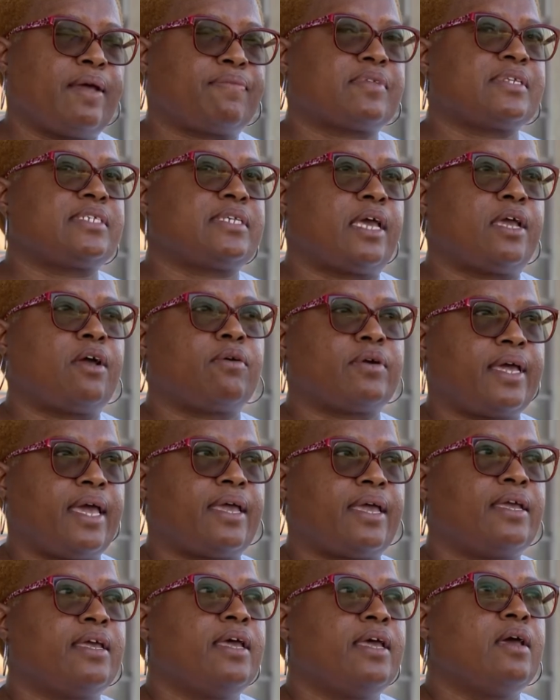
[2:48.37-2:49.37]
We have to say,
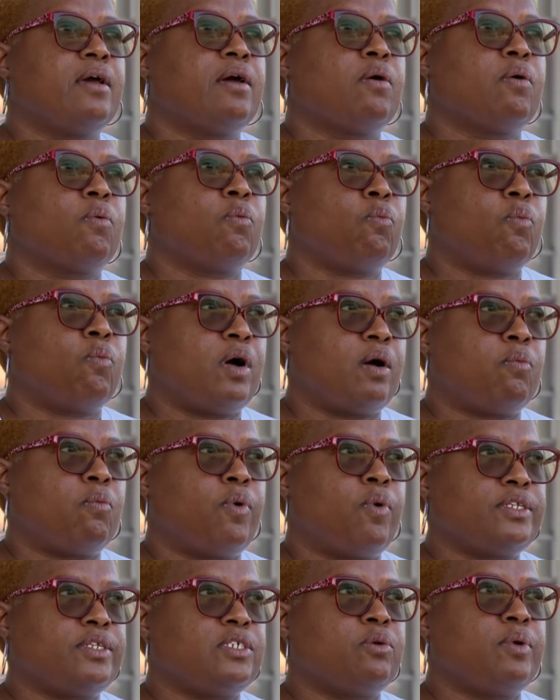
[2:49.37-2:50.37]
okay,
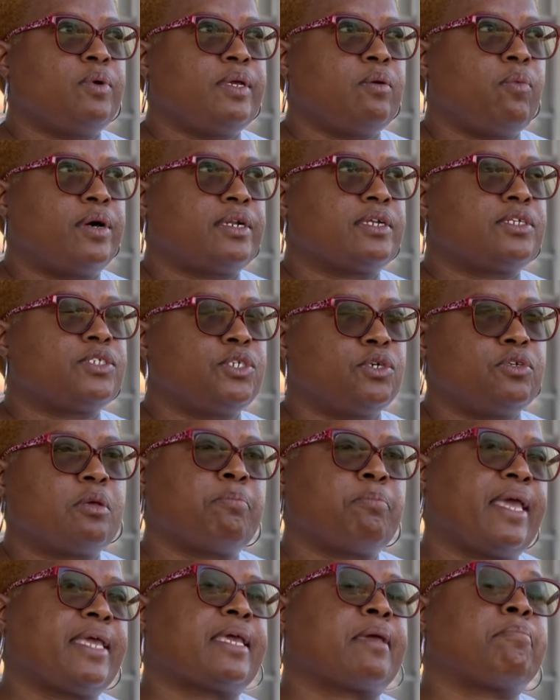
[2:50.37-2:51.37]
what do we want to do
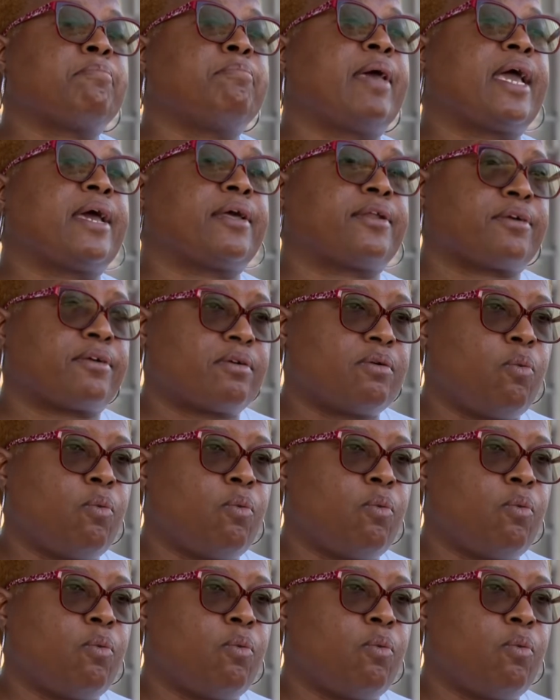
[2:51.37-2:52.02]
to make it better?